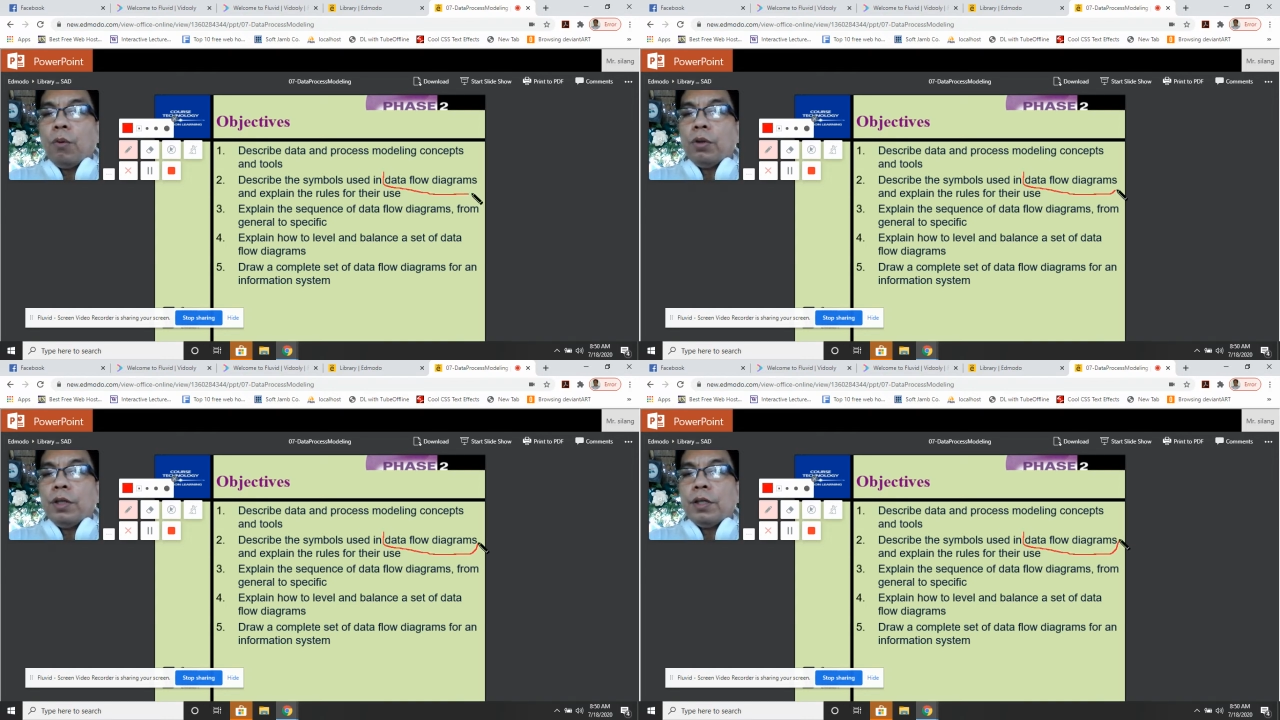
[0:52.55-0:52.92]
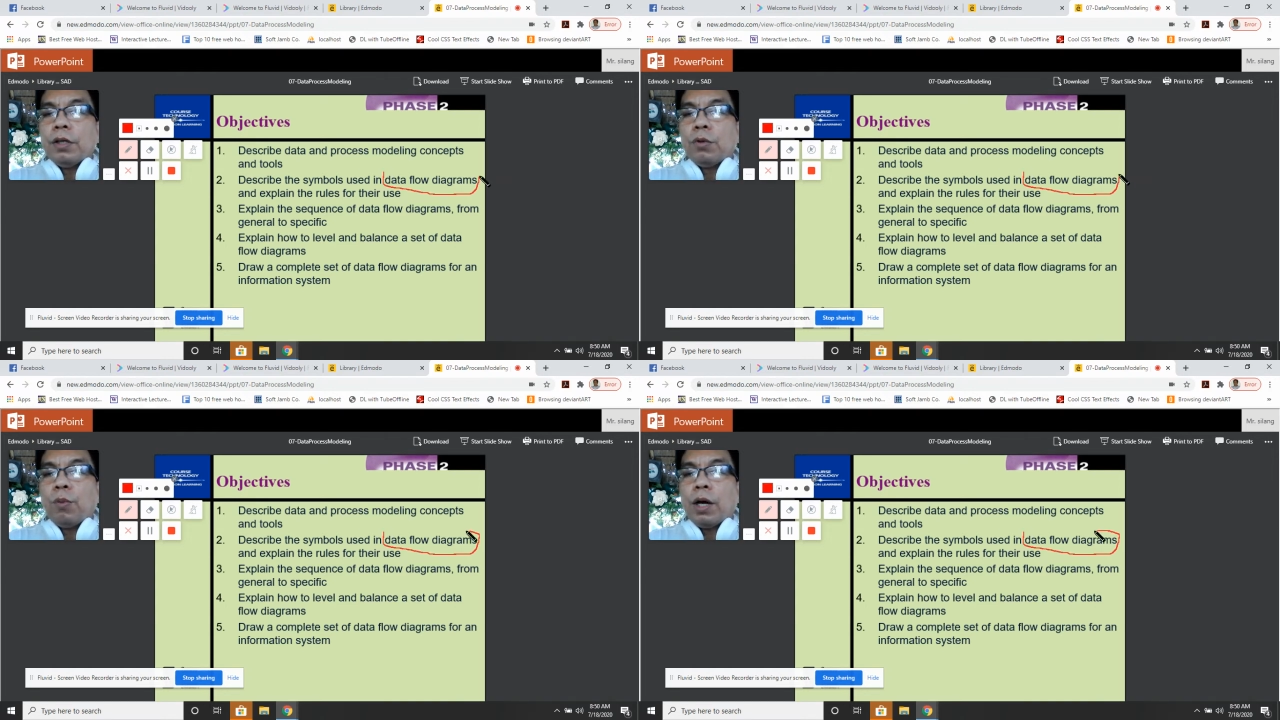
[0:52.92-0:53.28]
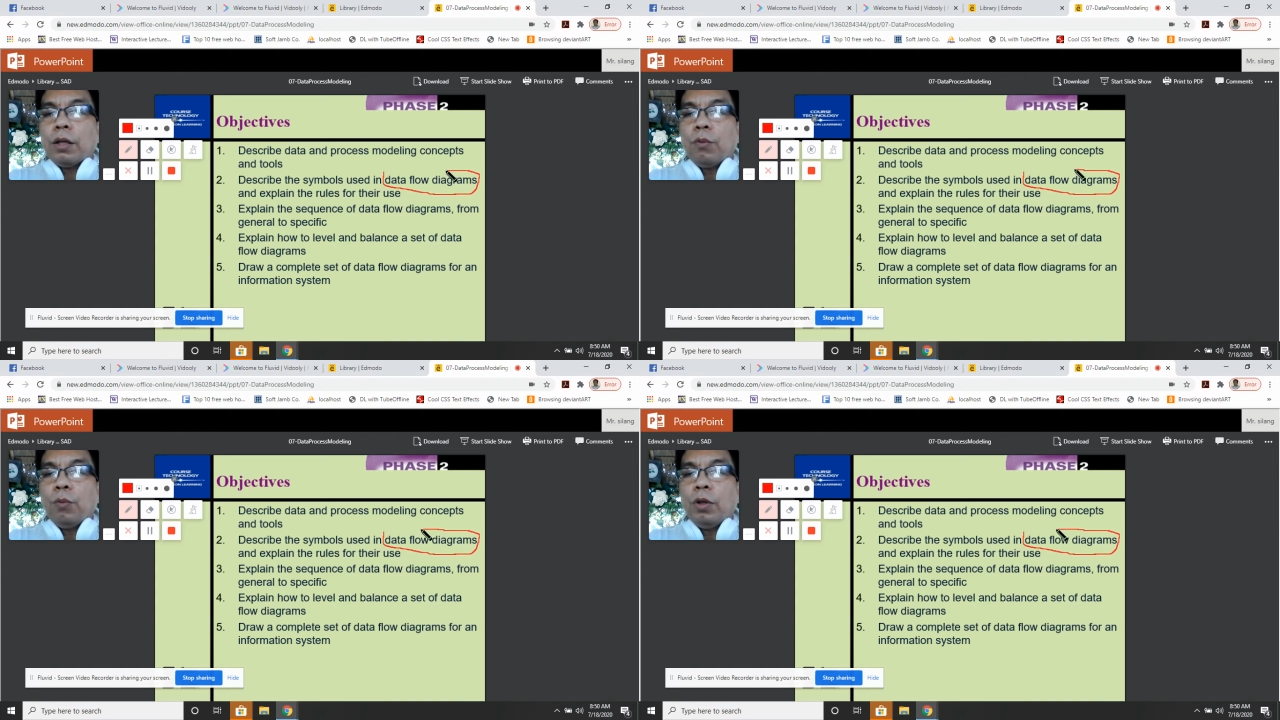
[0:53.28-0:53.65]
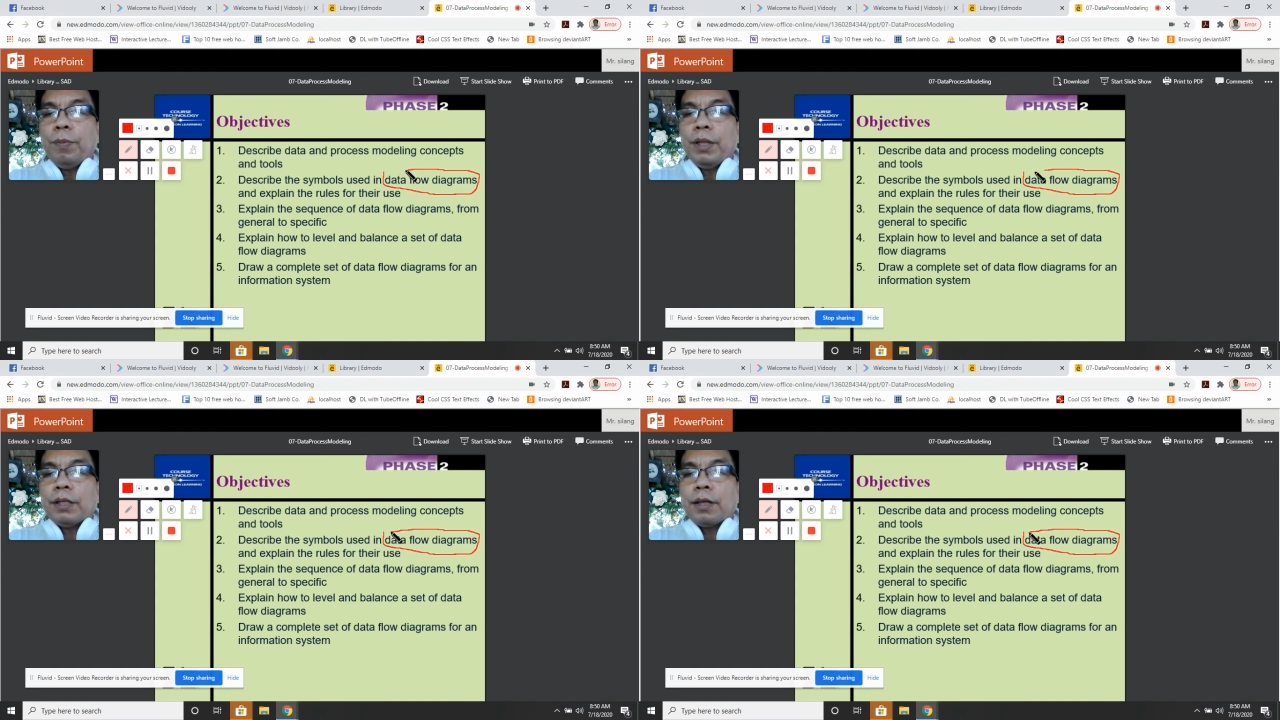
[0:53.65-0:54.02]
this is what we'll
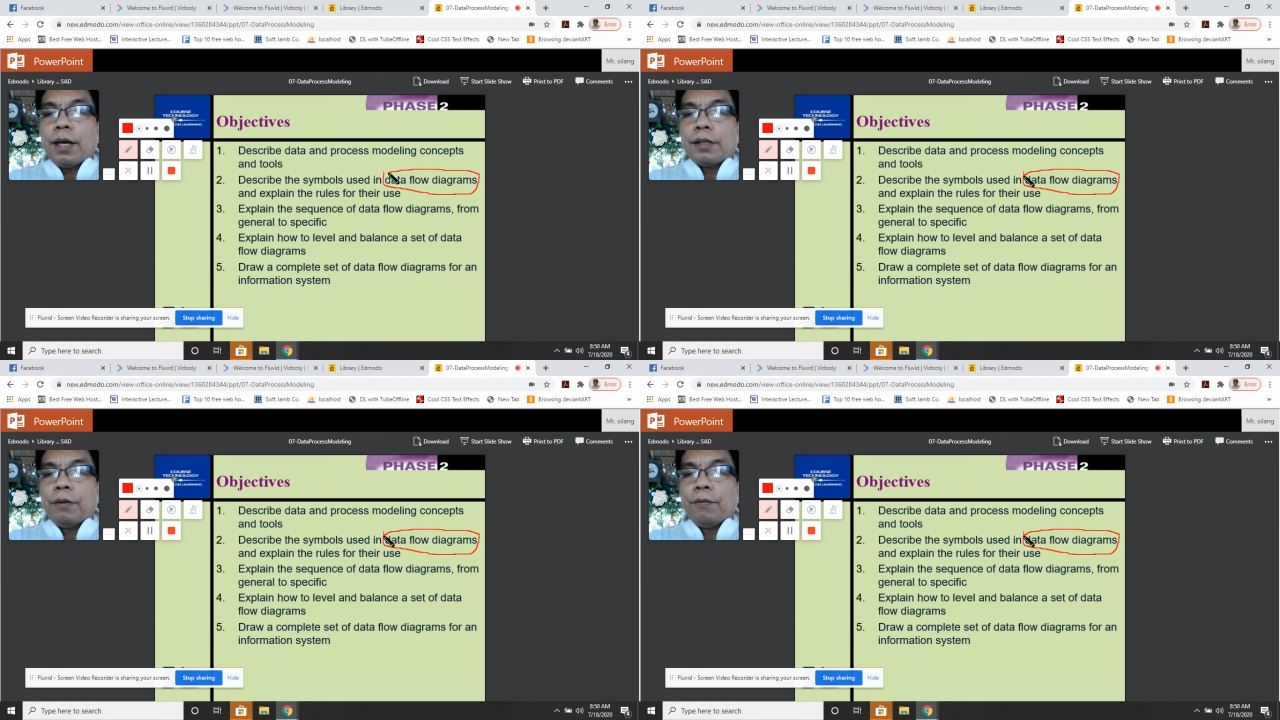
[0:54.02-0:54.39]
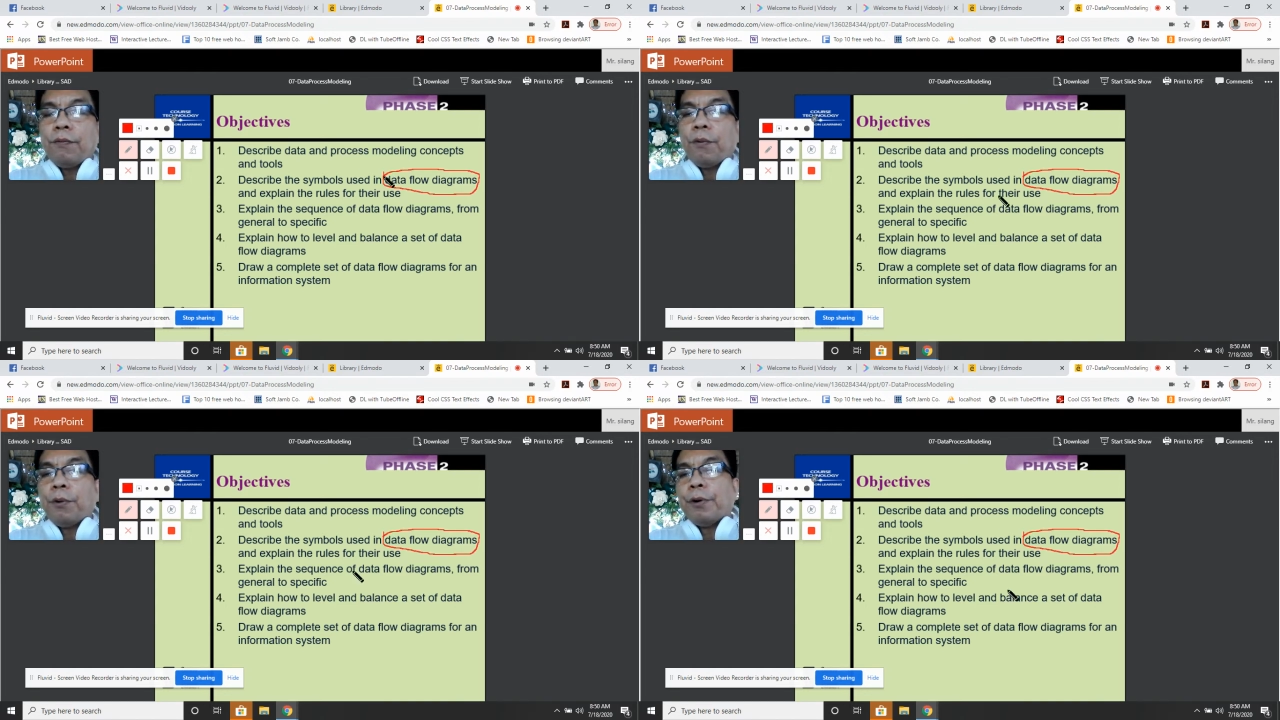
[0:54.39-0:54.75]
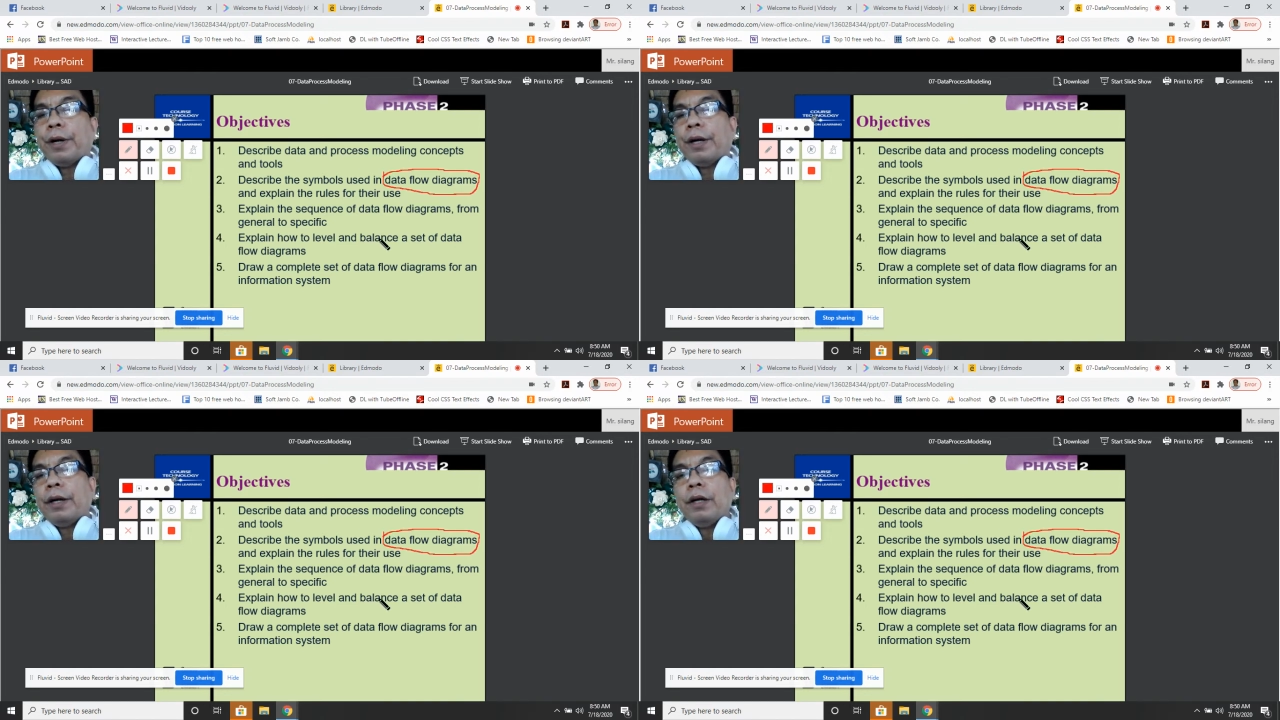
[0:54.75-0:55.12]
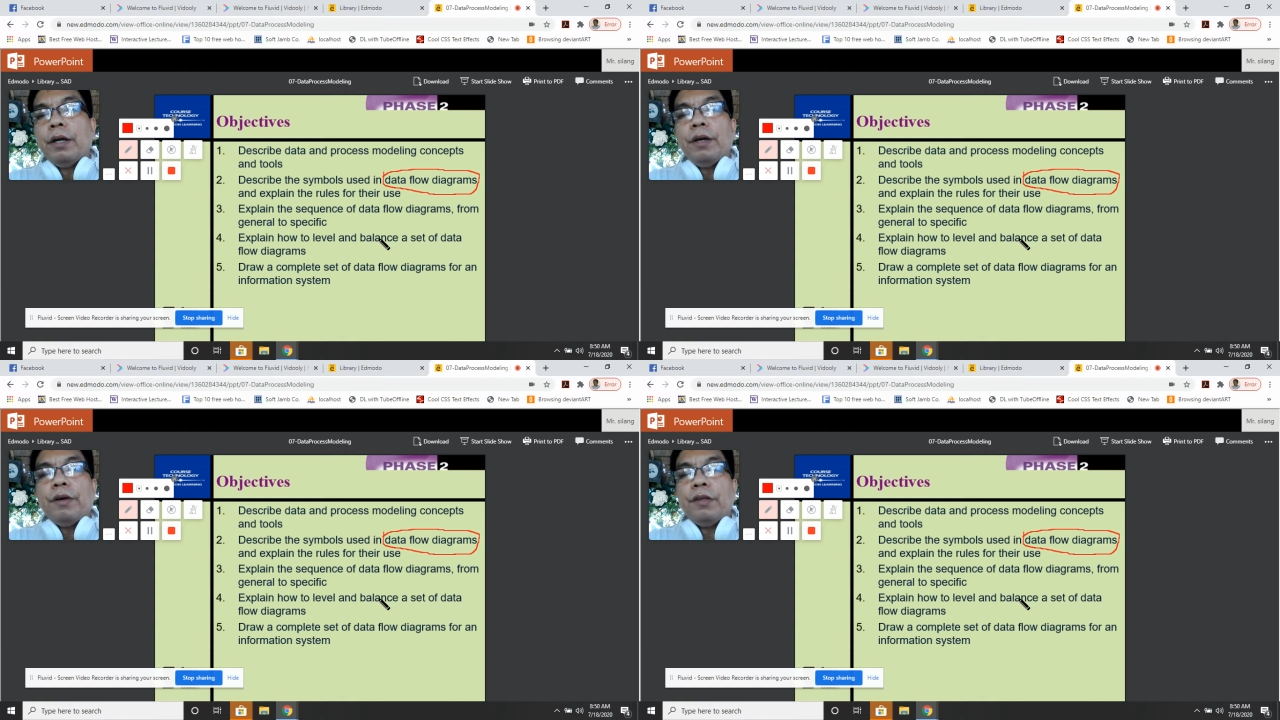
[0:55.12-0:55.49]
be discussing for
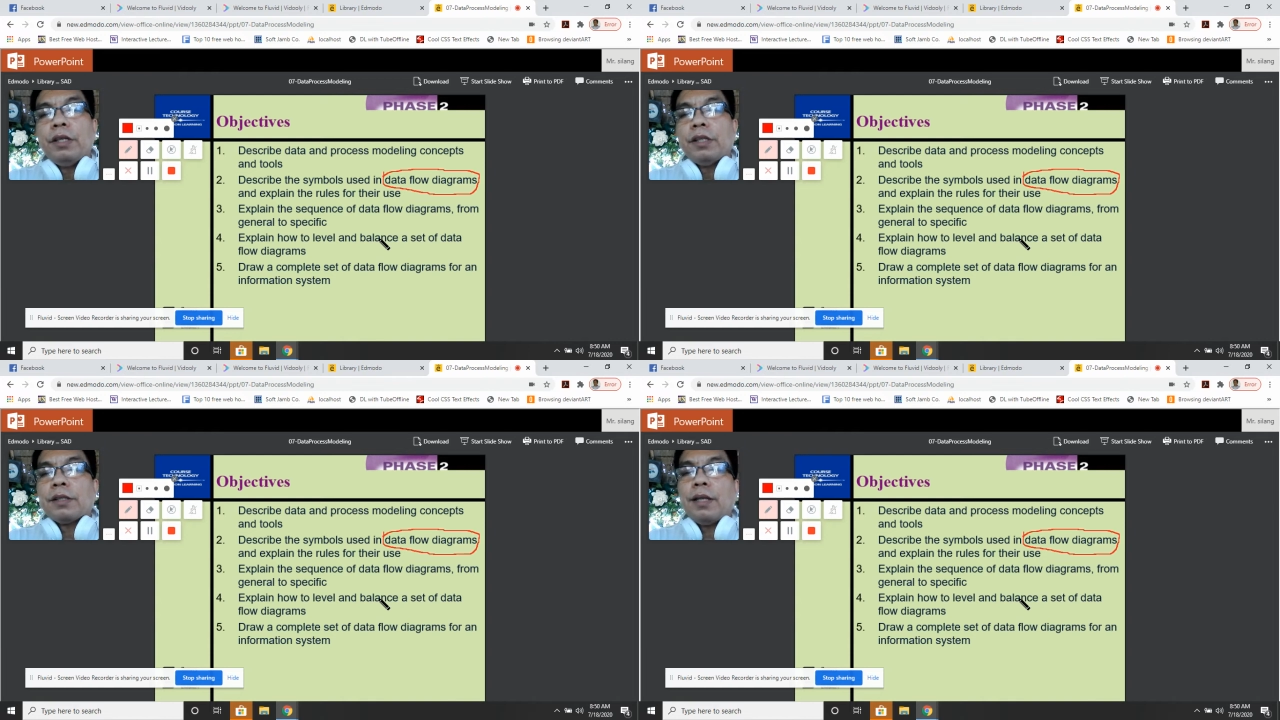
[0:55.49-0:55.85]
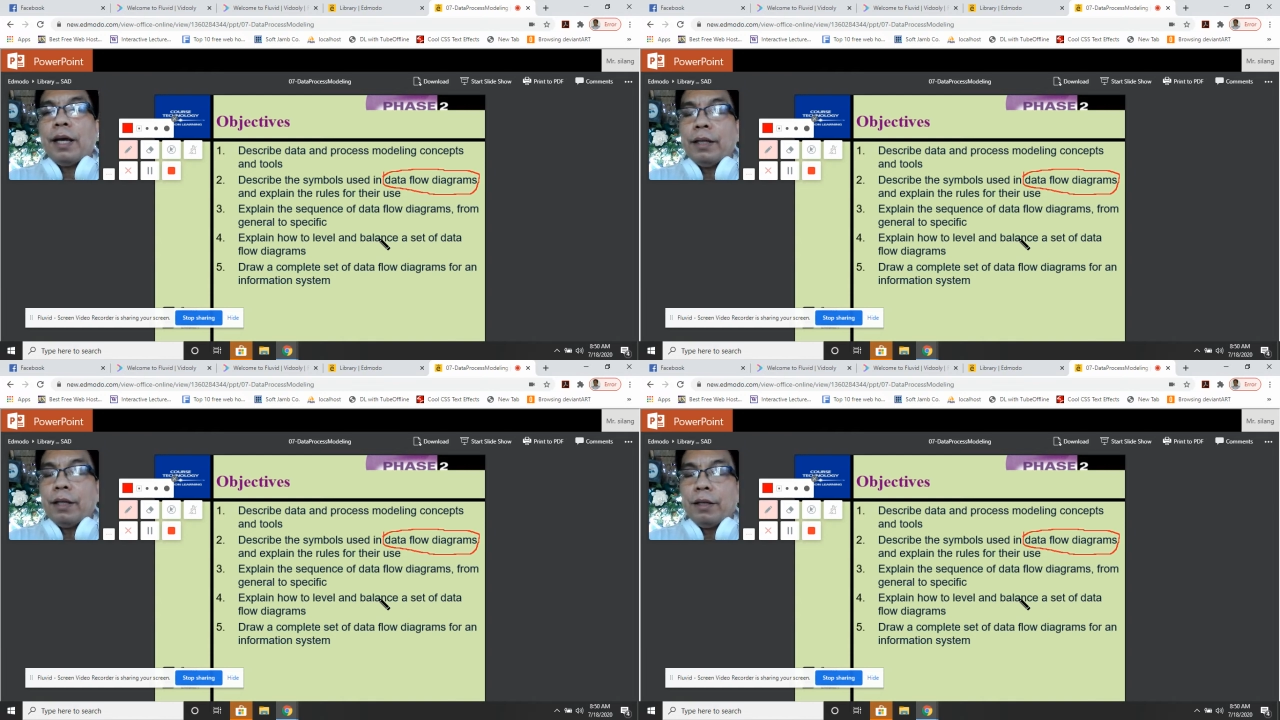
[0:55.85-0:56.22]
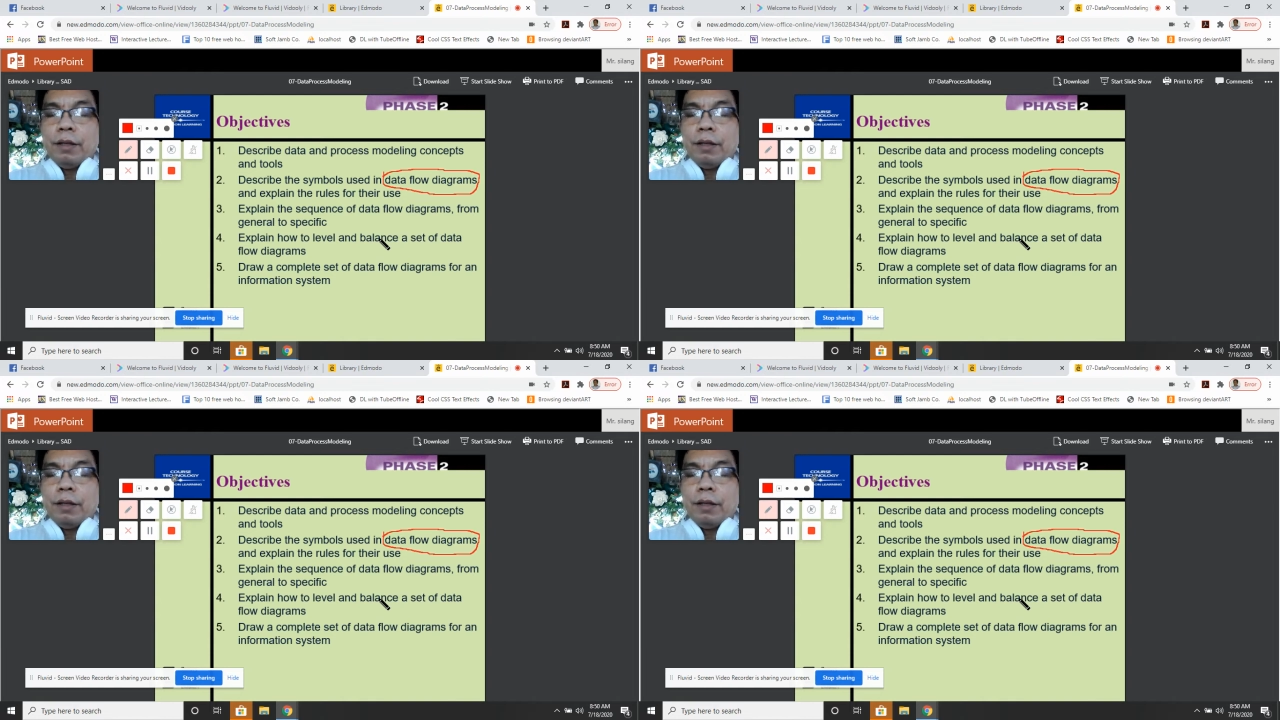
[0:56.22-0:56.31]
this slide.